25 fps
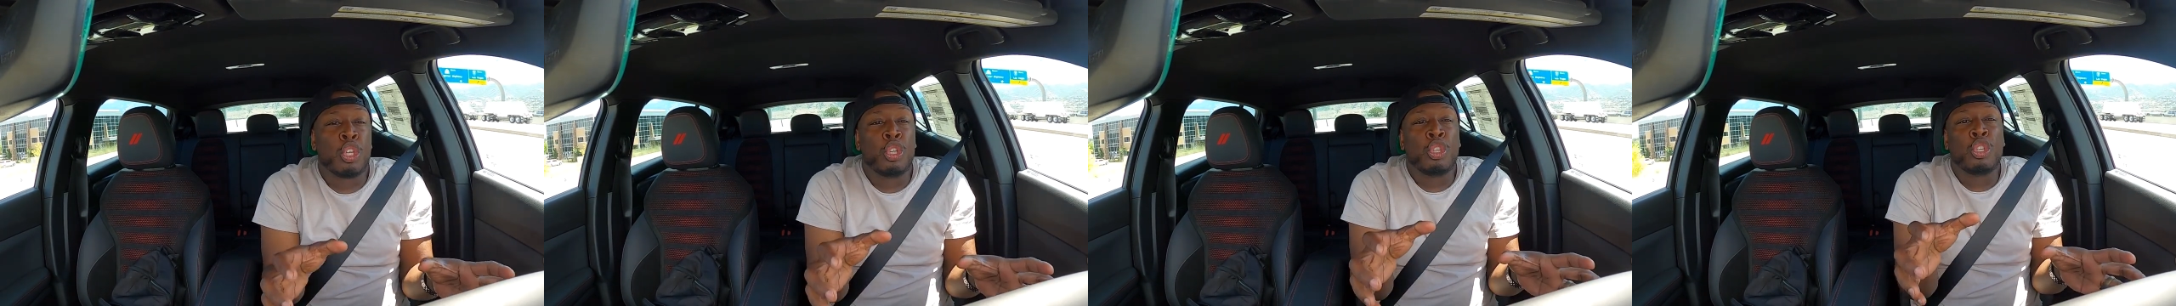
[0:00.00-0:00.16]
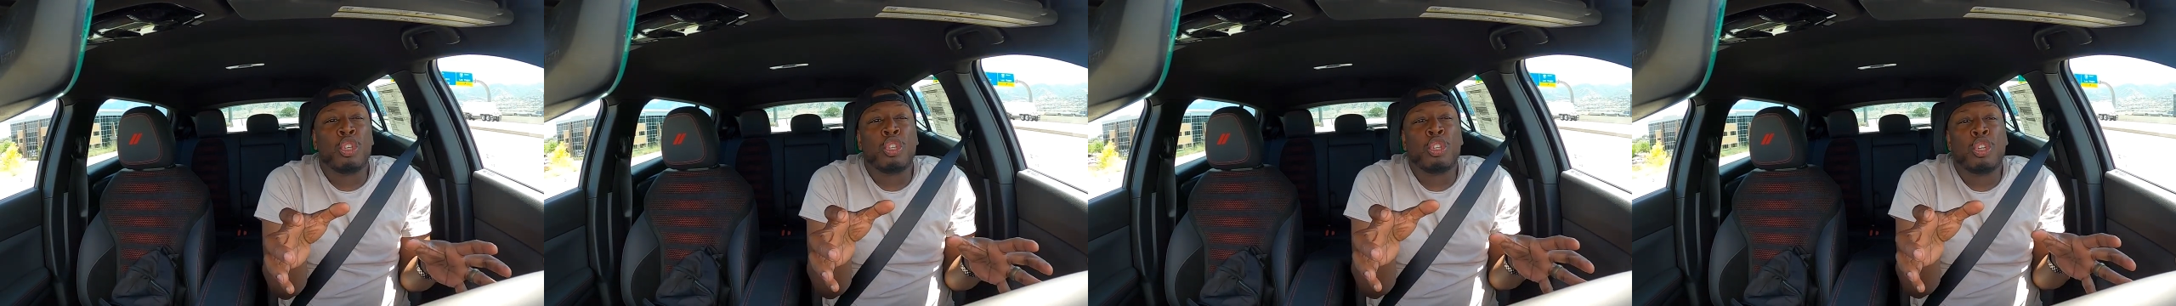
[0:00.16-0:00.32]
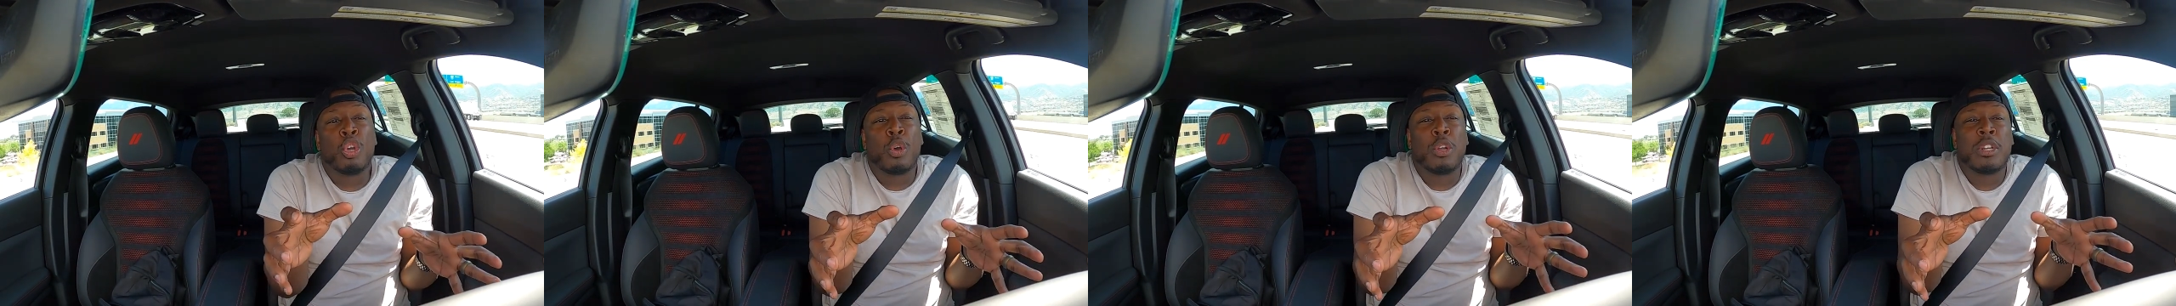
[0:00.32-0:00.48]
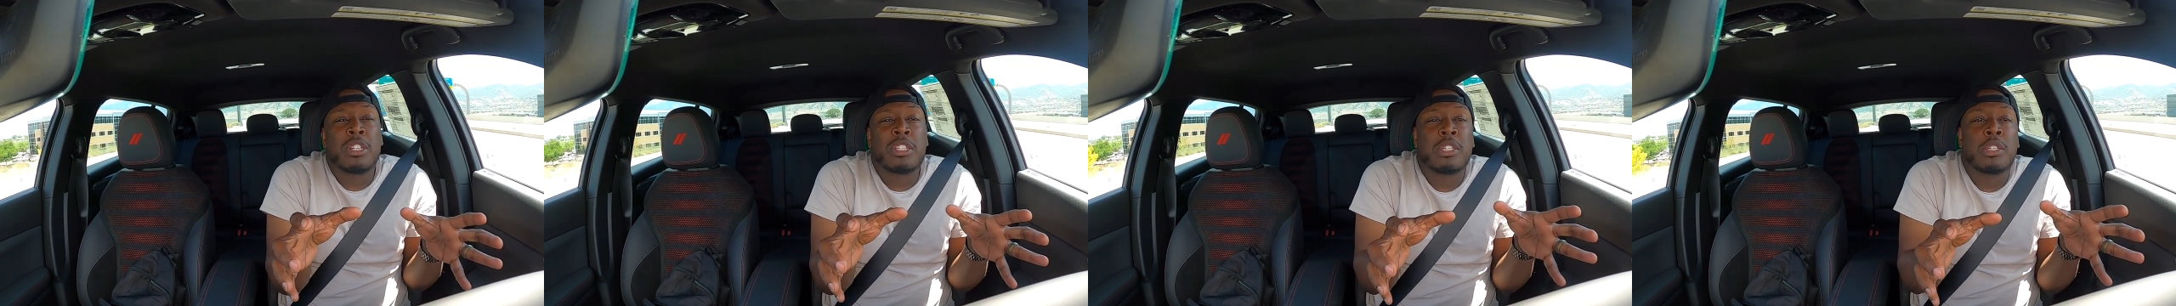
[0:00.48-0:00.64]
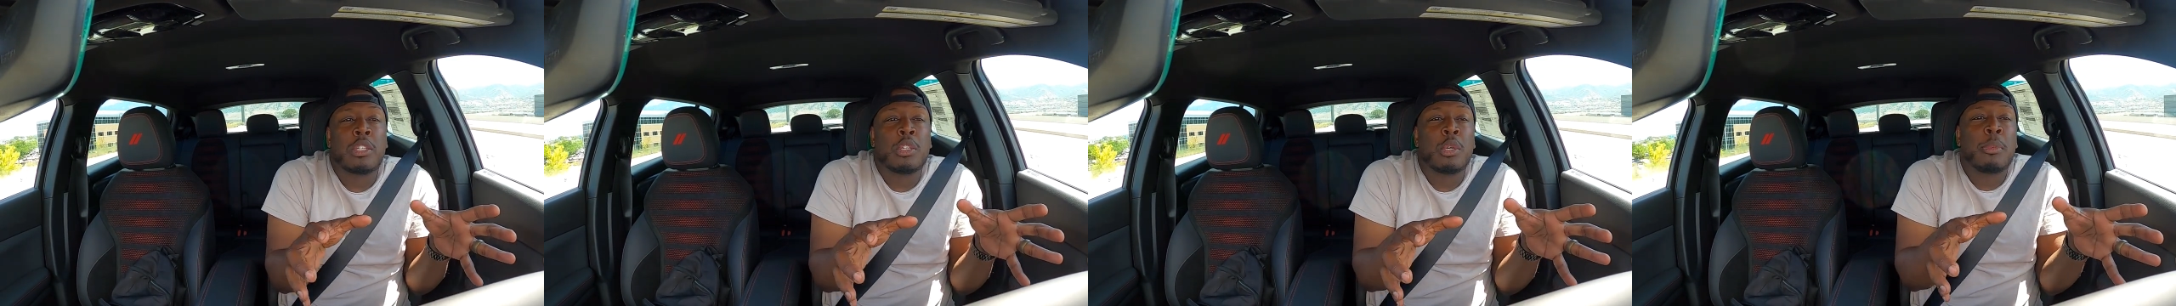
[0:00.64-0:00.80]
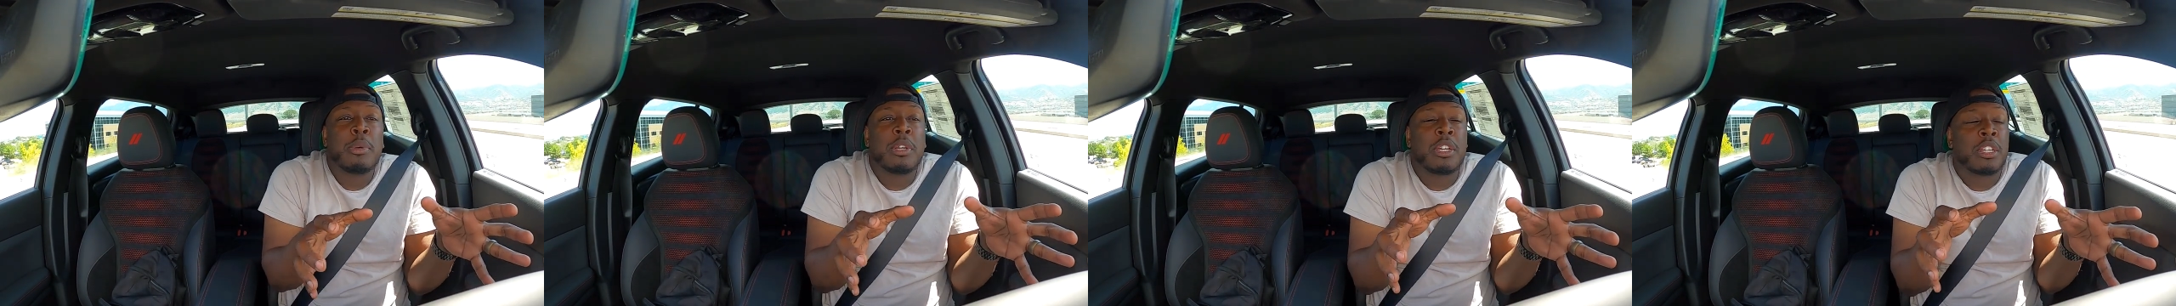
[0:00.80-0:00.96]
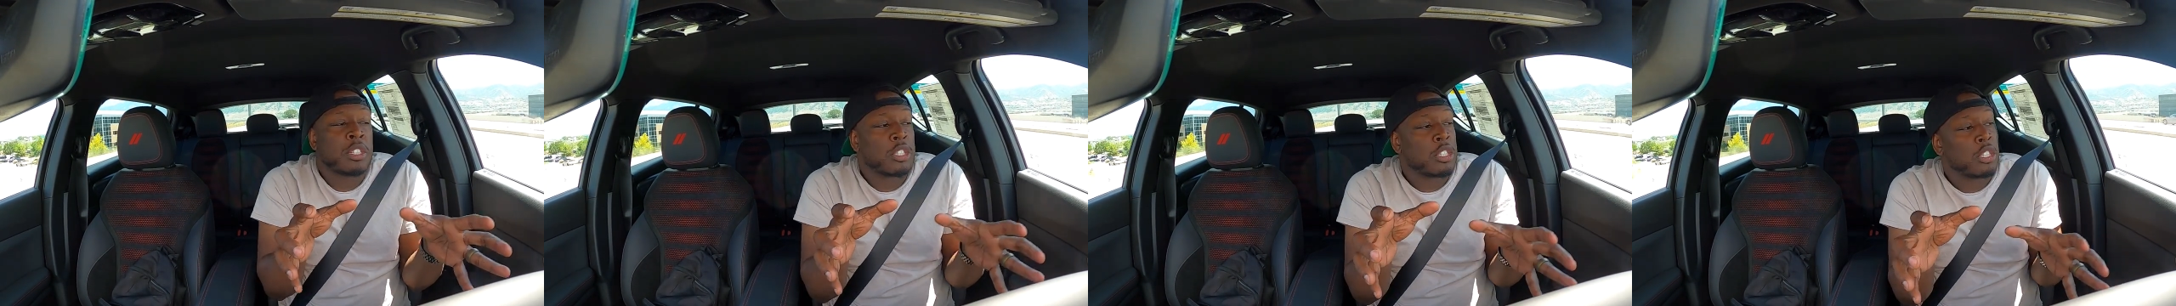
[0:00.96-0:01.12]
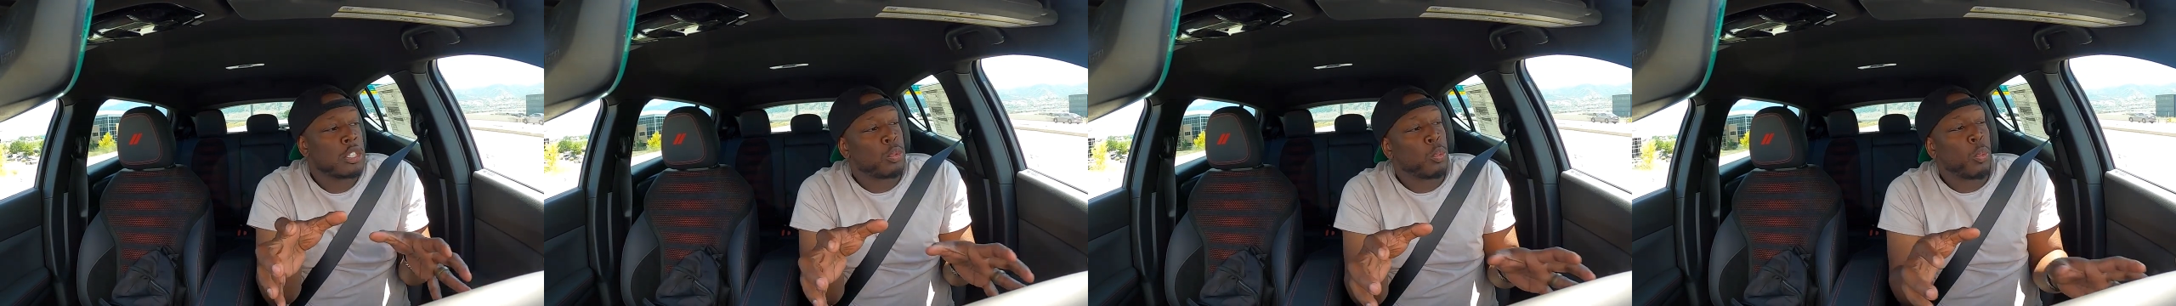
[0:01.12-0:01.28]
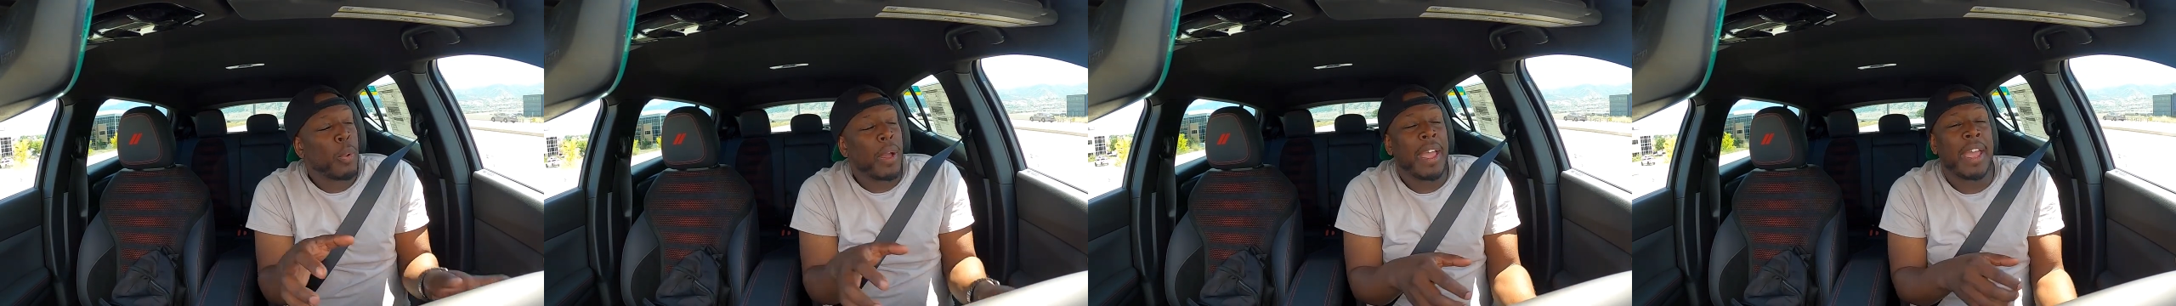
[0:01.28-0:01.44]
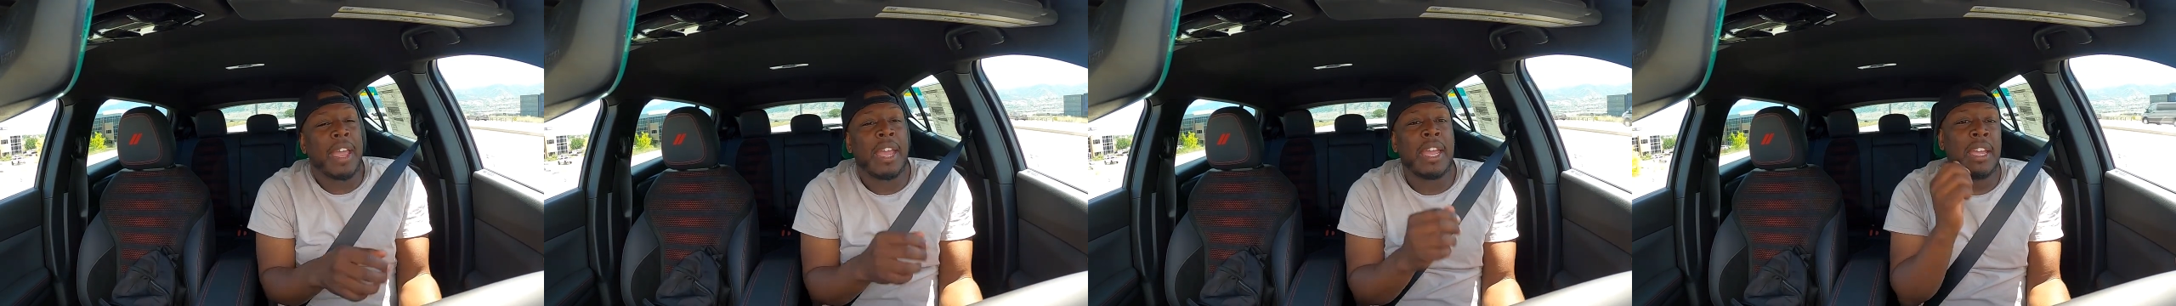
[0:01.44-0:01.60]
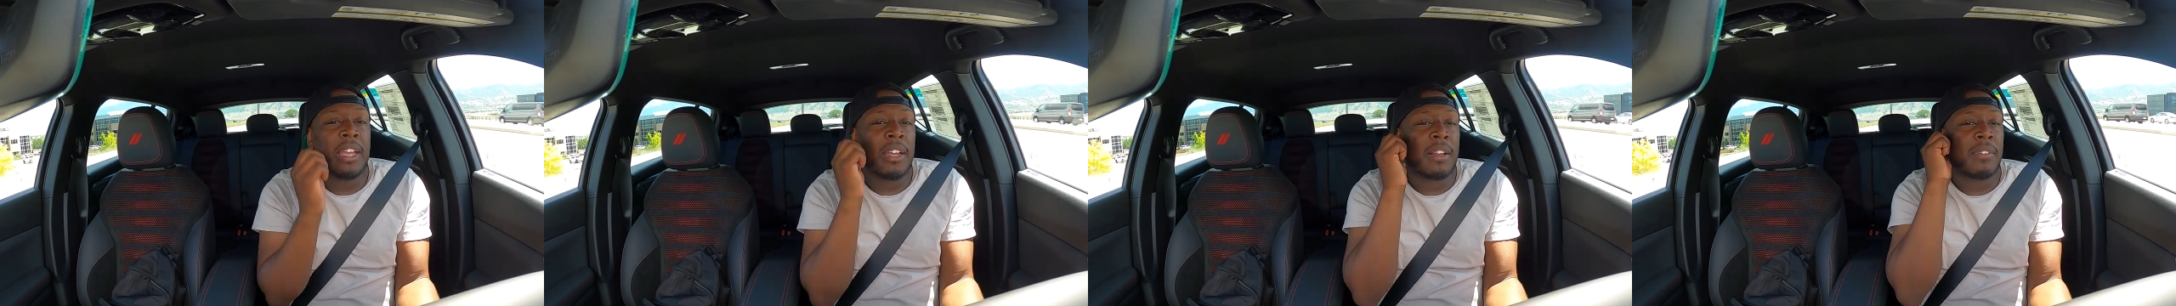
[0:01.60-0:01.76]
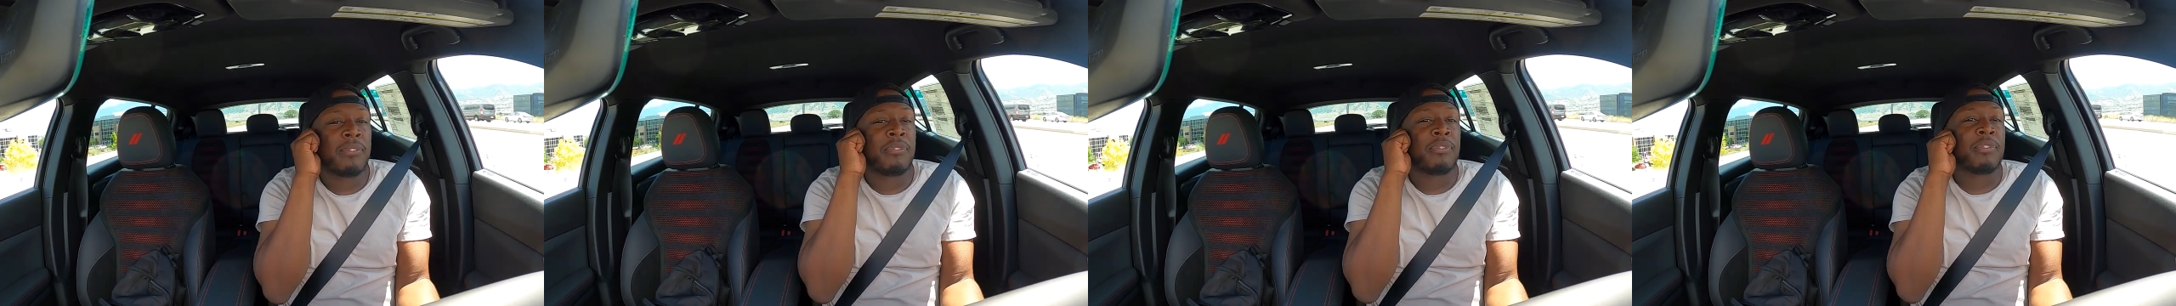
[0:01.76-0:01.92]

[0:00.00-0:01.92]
you do notice a little bit of sway.